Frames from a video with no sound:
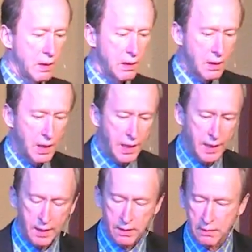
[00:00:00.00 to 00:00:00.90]
I
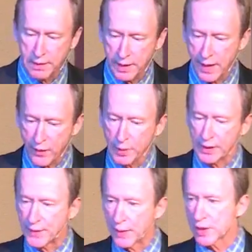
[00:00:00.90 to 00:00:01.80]
never believed
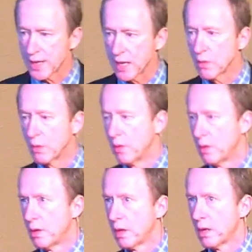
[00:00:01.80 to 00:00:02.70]
I was a
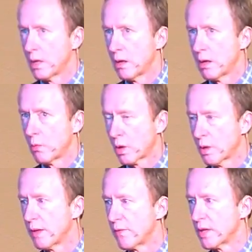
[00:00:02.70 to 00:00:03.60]
worm of
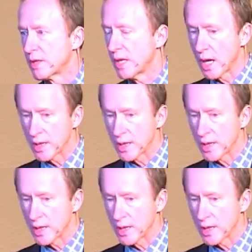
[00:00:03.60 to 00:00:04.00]
the dust.